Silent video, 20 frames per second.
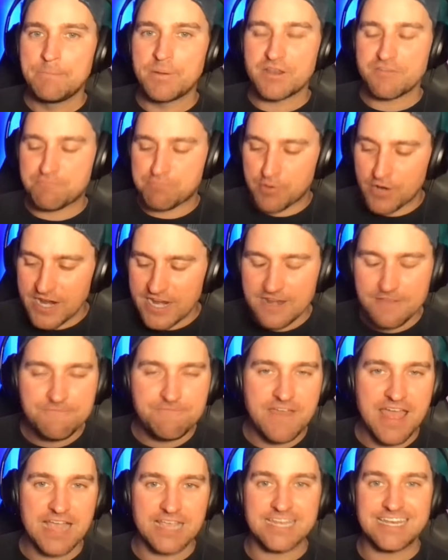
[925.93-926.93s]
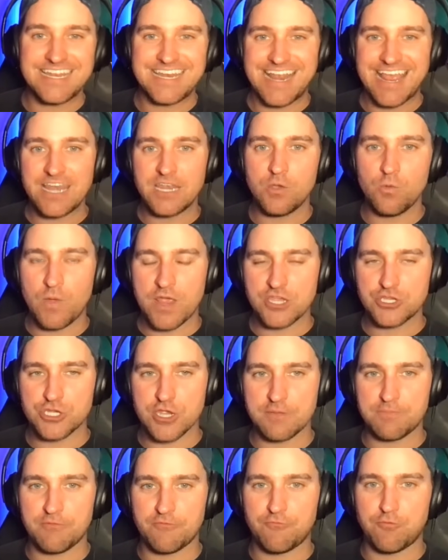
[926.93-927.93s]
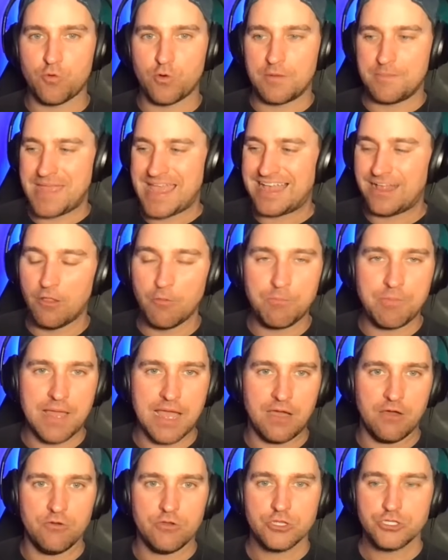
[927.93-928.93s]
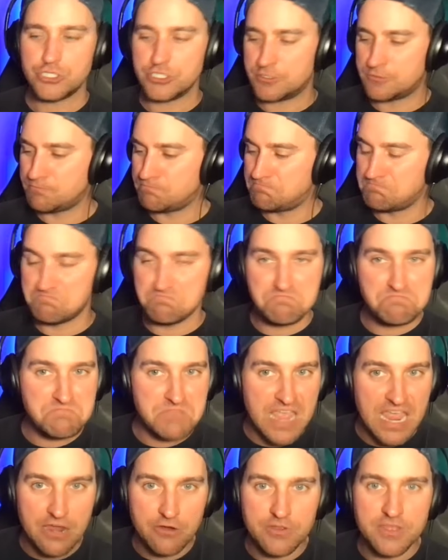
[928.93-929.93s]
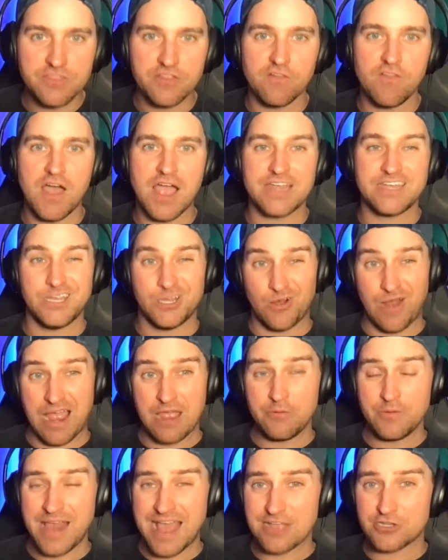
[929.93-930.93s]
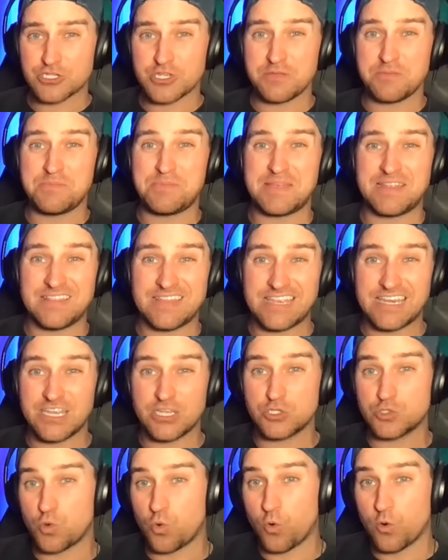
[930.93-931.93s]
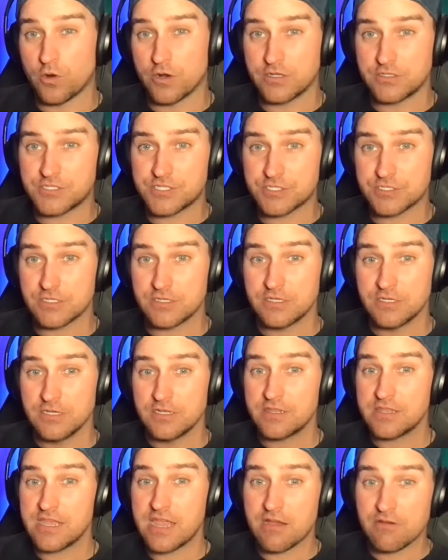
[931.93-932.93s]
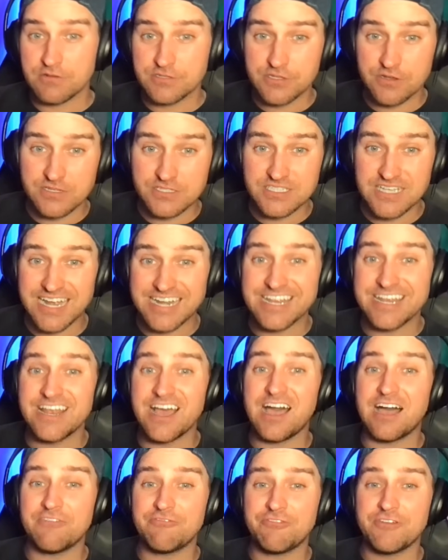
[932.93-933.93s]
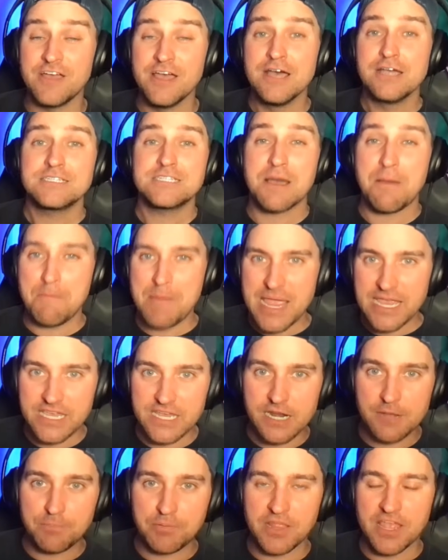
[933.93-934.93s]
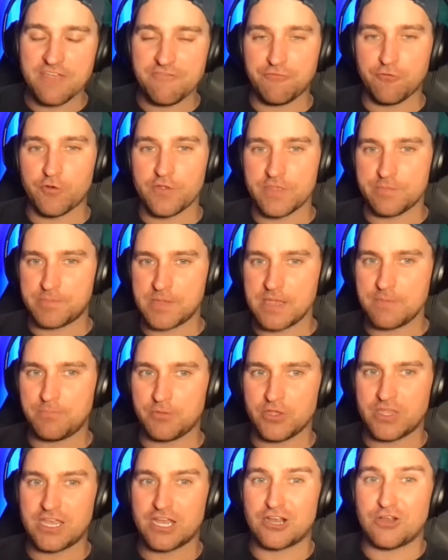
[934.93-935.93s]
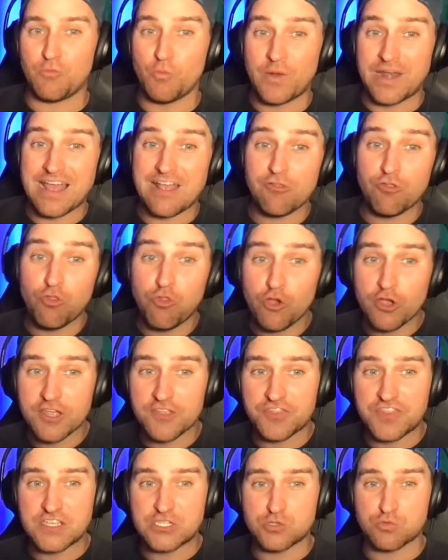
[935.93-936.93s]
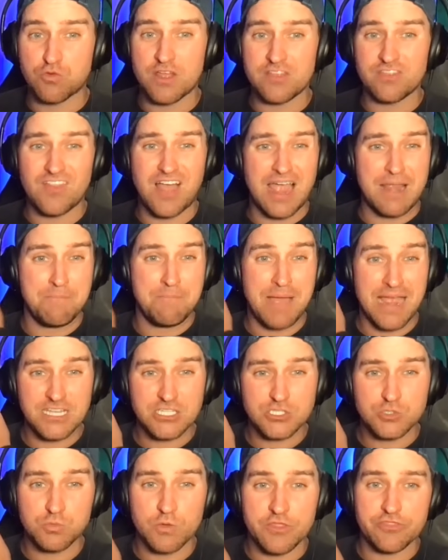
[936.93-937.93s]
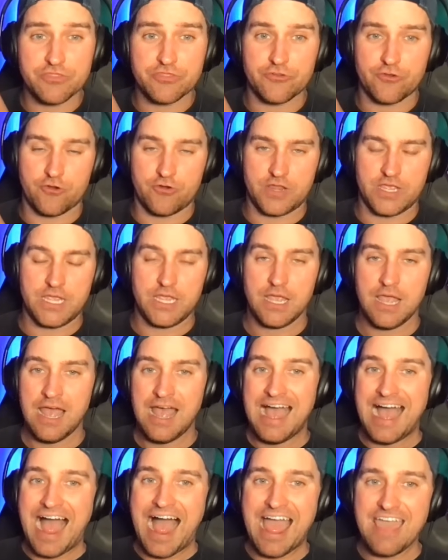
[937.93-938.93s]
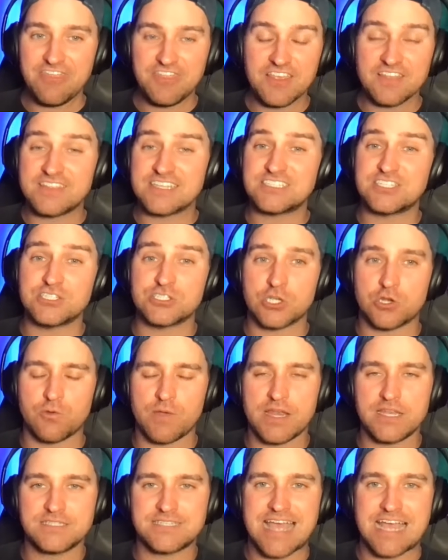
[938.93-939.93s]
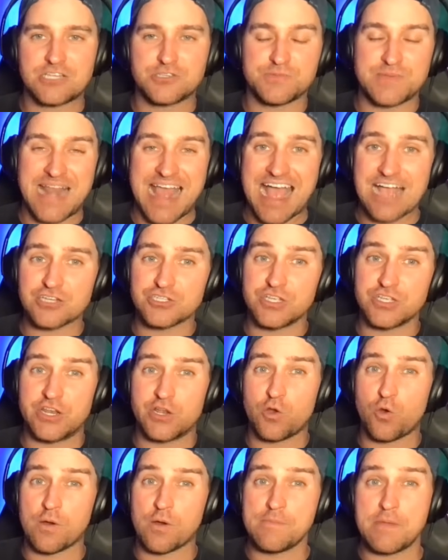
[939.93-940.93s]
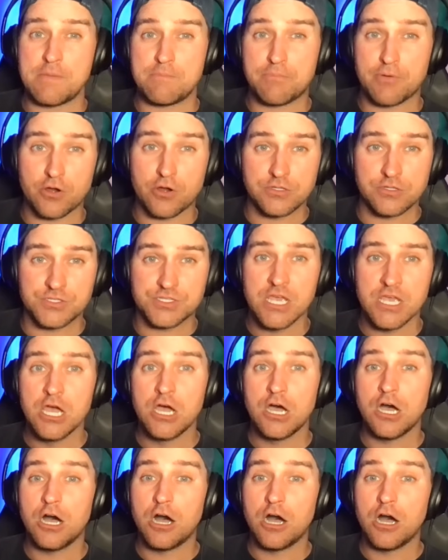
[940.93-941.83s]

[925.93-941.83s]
But if Brandon Pfaadt can in any way, shape, or form help out, just carry the line here, I would actually be leaning towards the Arizona sign enough to make it a play for the people here. When I look at this run line, minus 130, I think this is a great attachment actually to Corbin Burnes